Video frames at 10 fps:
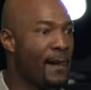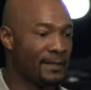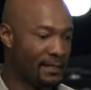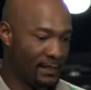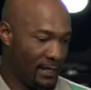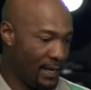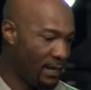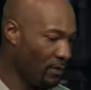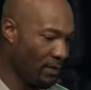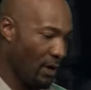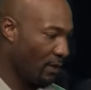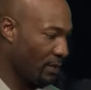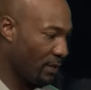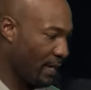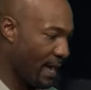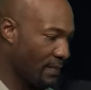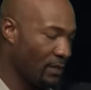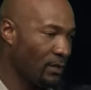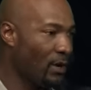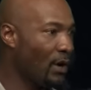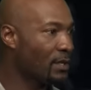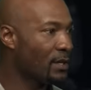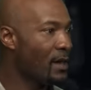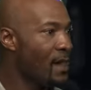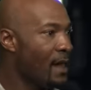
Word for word: and just lay it on the altar, cast it on the altar,